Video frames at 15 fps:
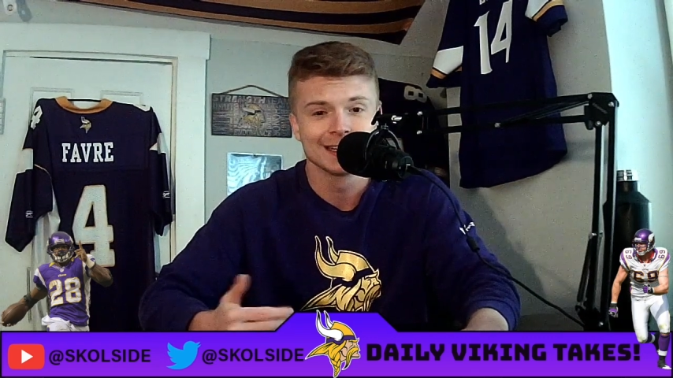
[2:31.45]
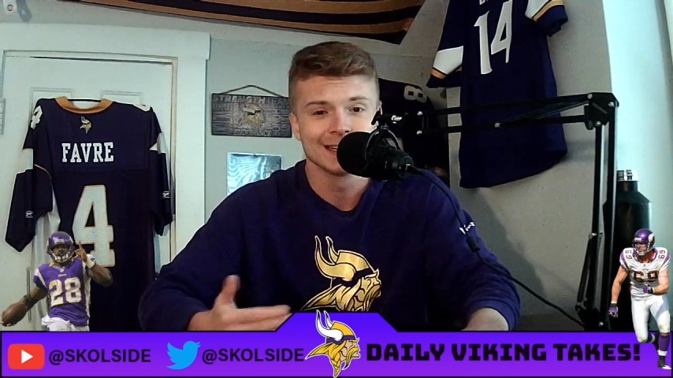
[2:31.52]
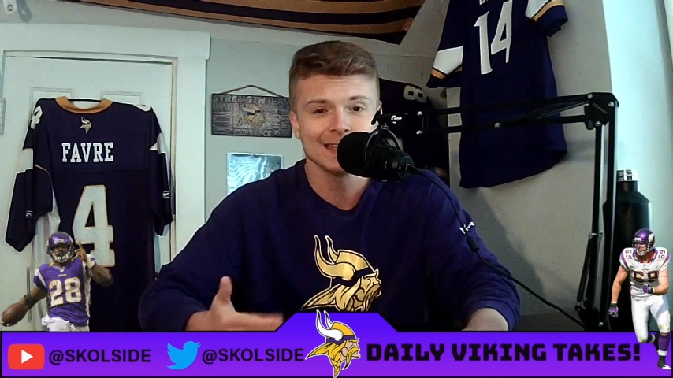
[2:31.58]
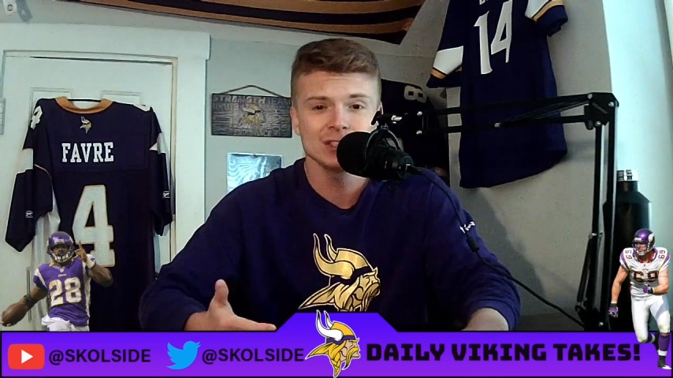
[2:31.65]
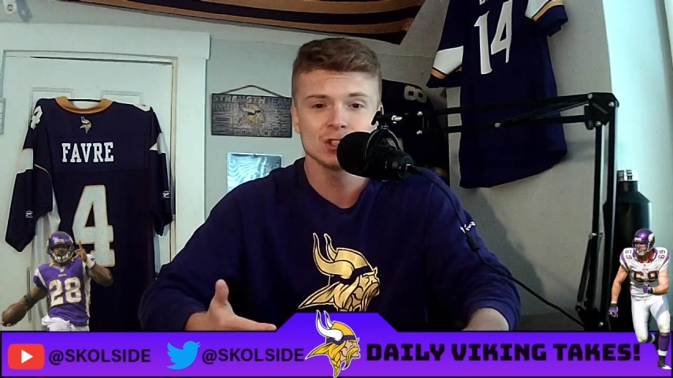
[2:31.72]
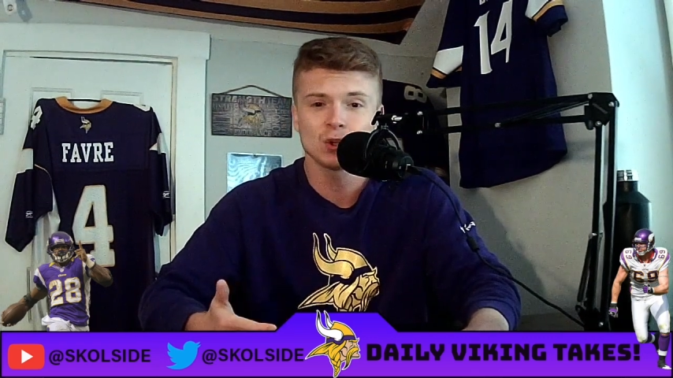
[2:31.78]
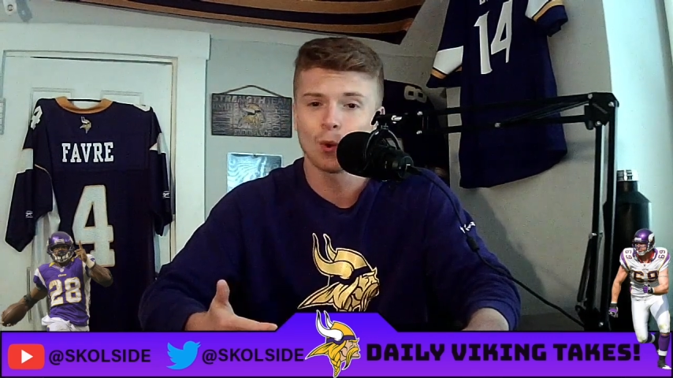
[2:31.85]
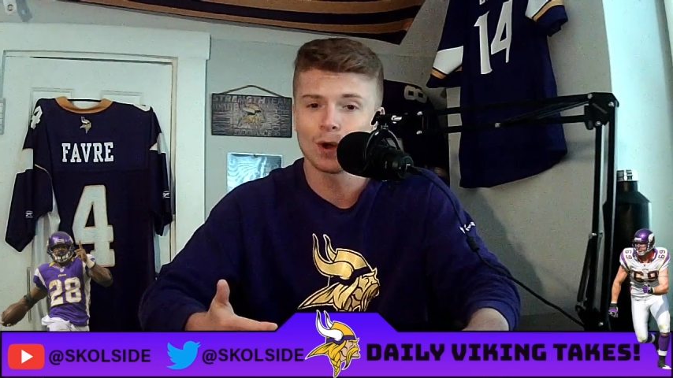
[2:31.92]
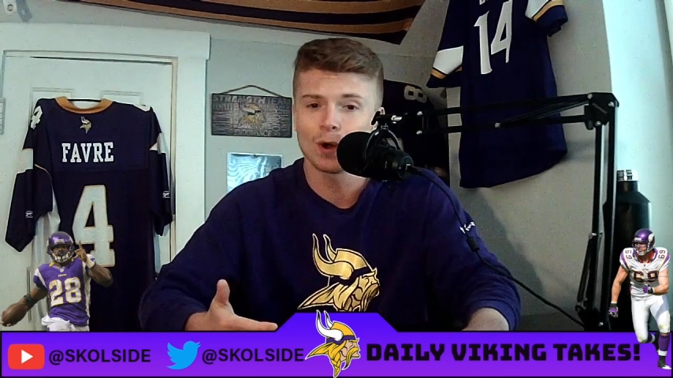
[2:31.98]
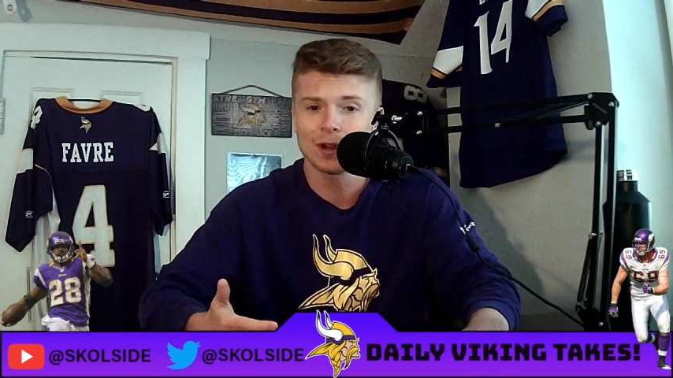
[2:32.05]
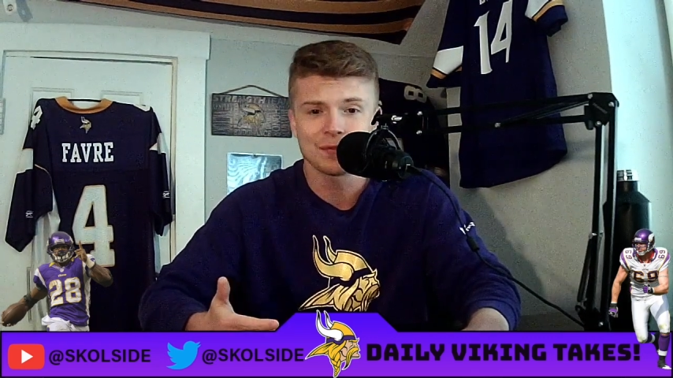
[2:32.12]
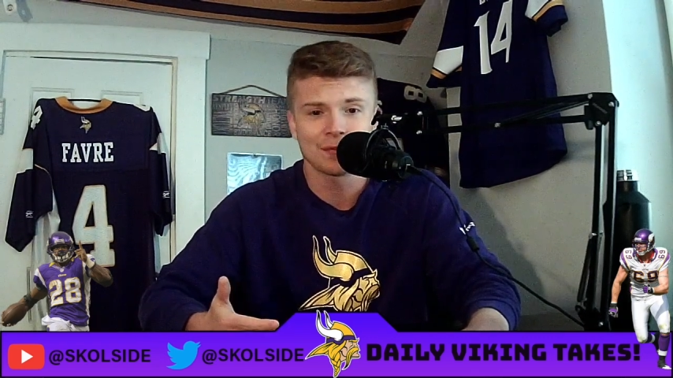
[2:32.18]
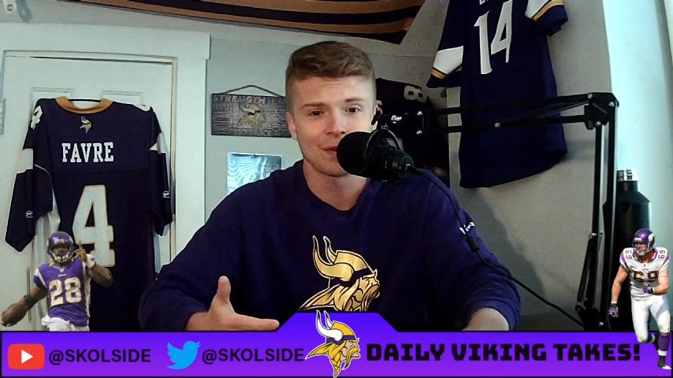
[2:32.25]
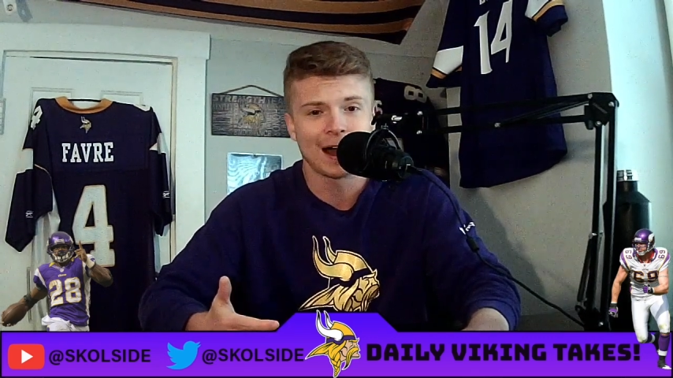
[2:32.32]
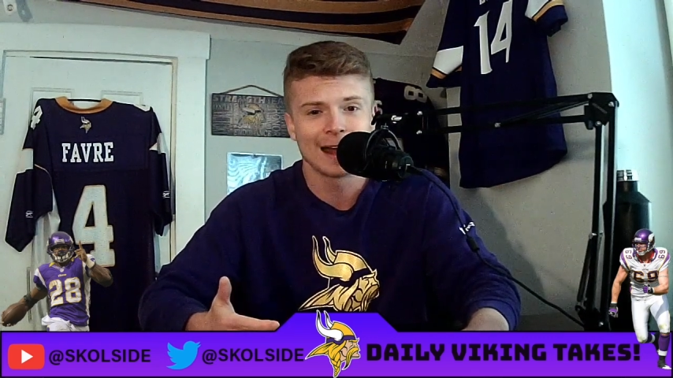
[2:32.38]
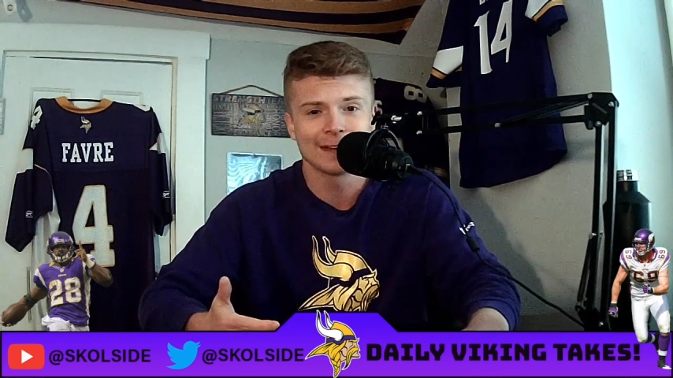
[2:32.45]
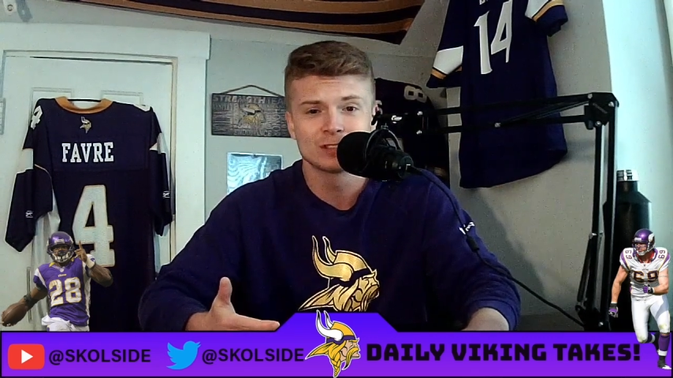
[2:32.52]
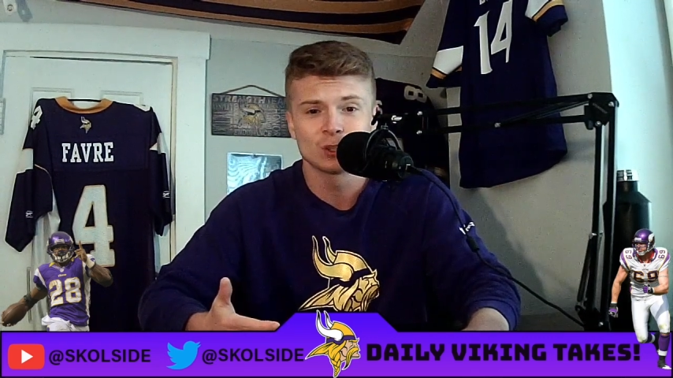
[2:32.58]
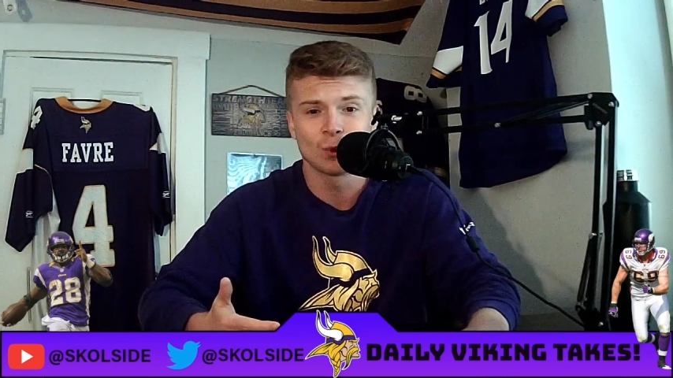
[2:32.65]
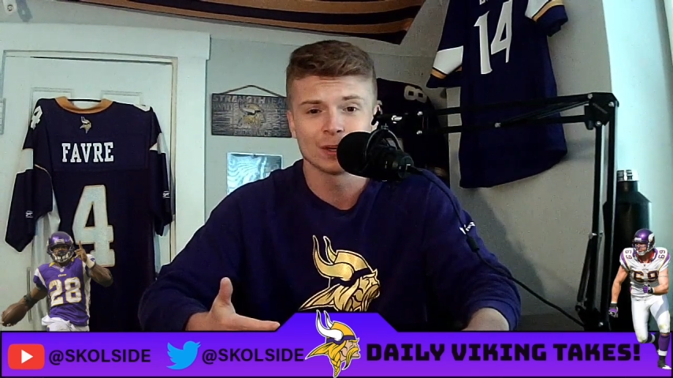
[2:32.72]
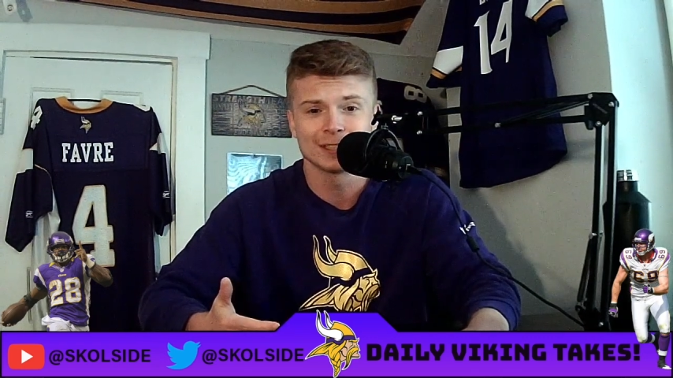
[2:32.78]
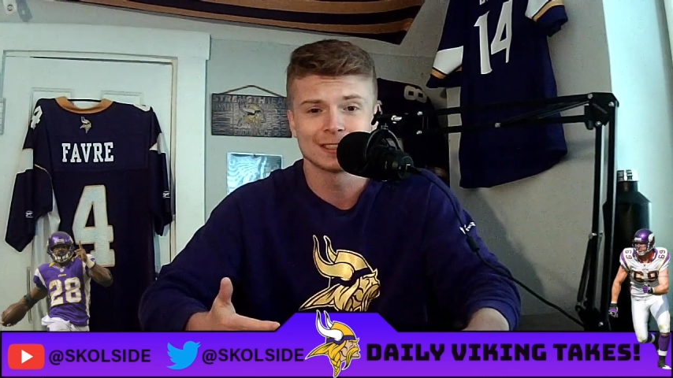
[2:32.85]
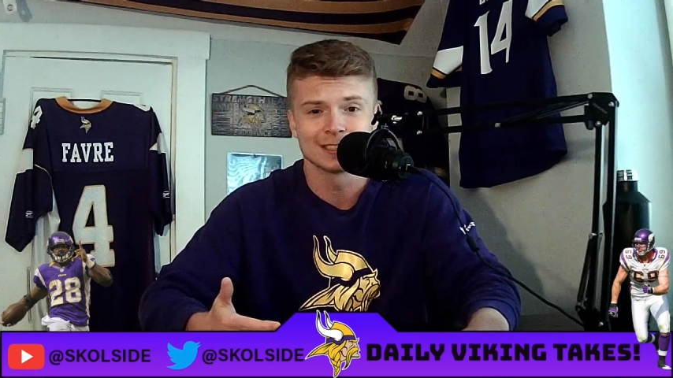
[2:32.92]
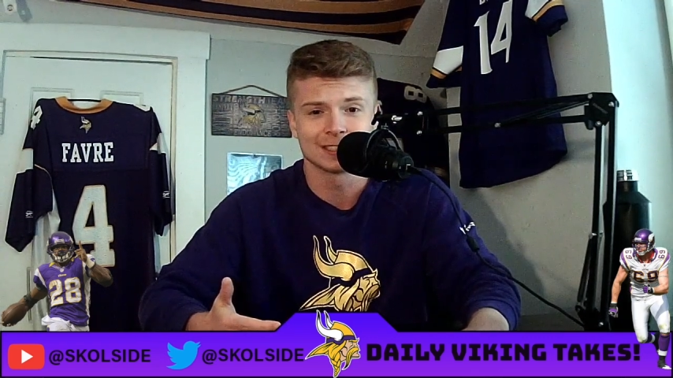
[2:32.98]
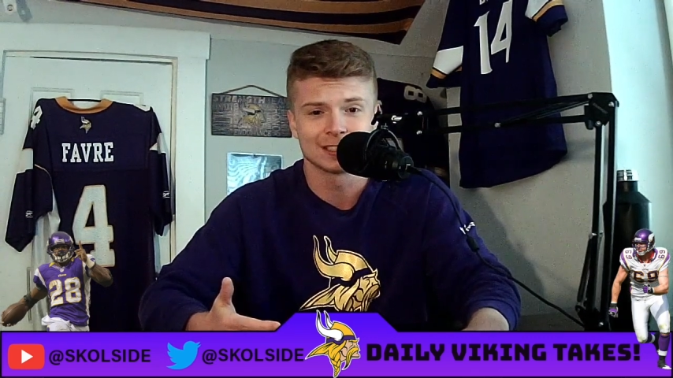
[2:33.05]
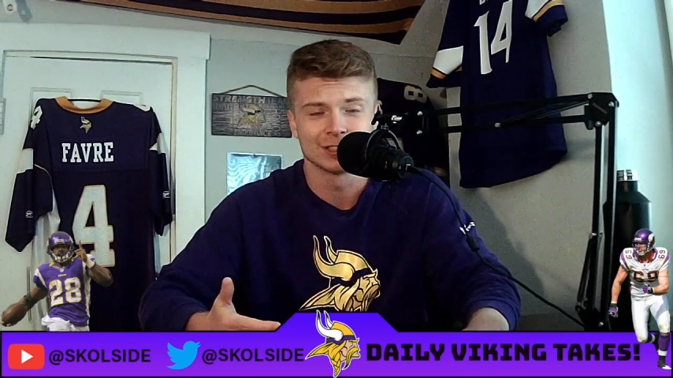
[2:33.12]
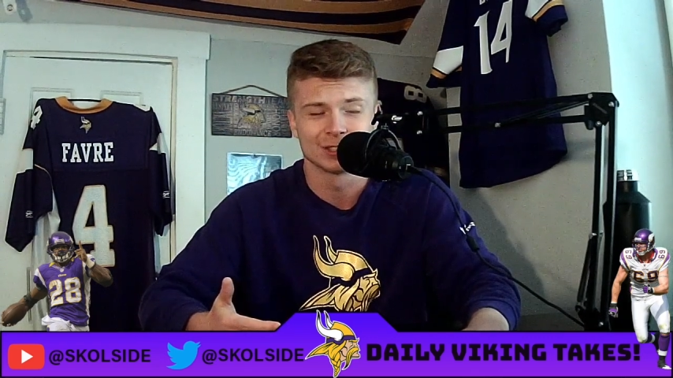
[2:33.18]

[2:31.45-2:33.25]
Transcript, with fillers: he's 25, 26